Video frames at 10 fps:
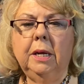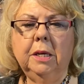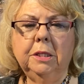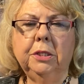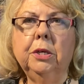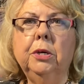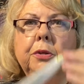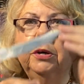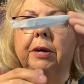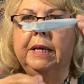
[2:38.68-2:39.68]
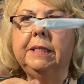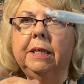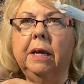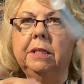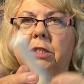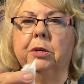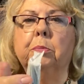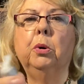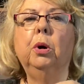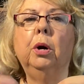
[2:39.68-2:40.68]
also, there is some
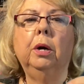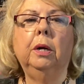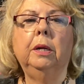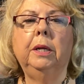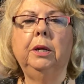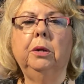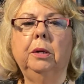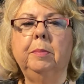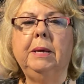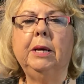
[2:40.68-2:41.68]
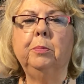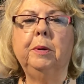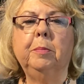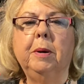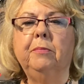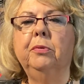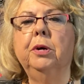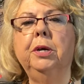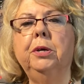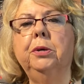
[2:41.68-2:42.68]
more little, let me open them up for
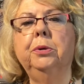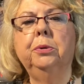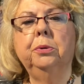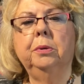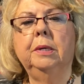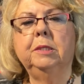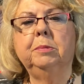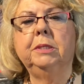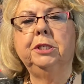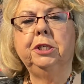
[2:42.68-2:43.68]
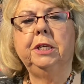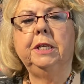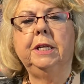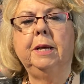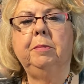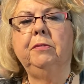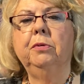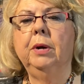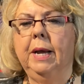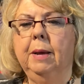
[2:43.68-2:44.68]
you. I suppose I should have done that
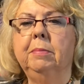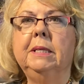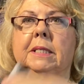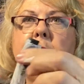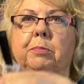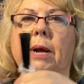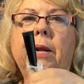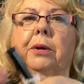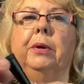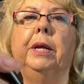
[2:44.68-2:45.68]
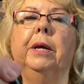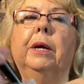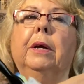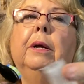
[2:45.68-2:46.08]
beforehand, but this is brand new in here.